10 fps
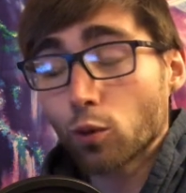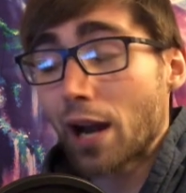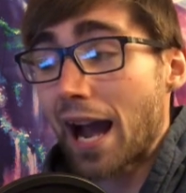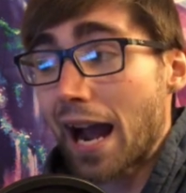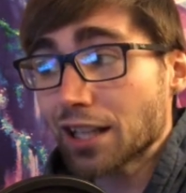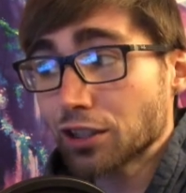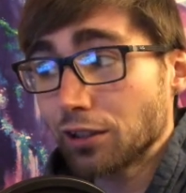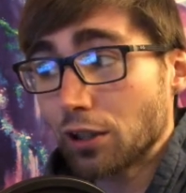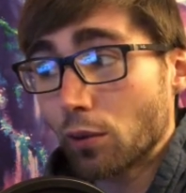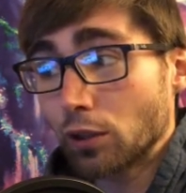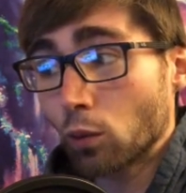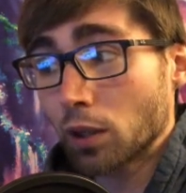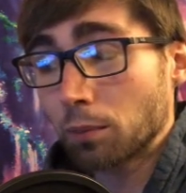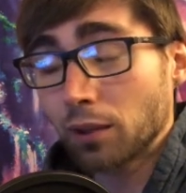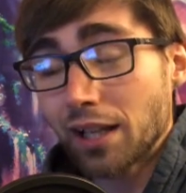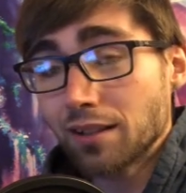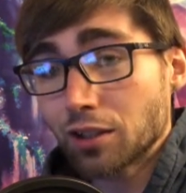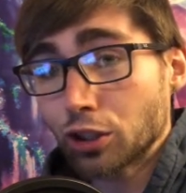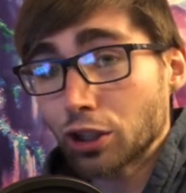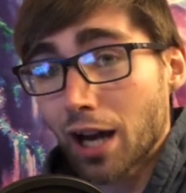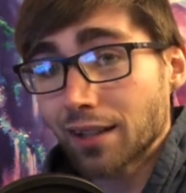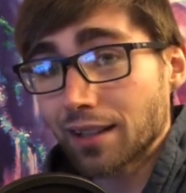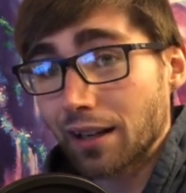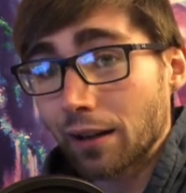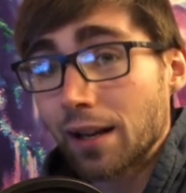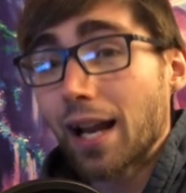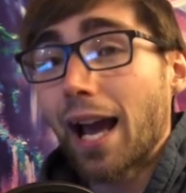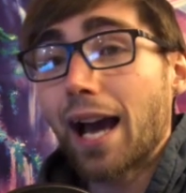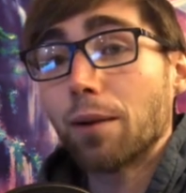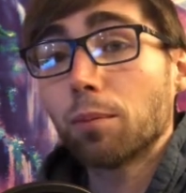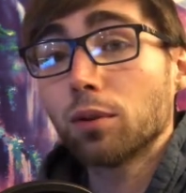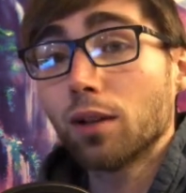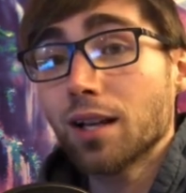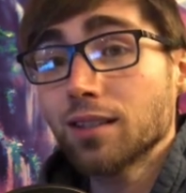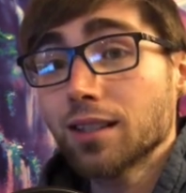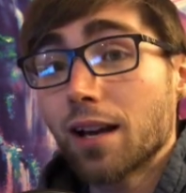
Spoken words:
we're actually going to want to play this shot there at plus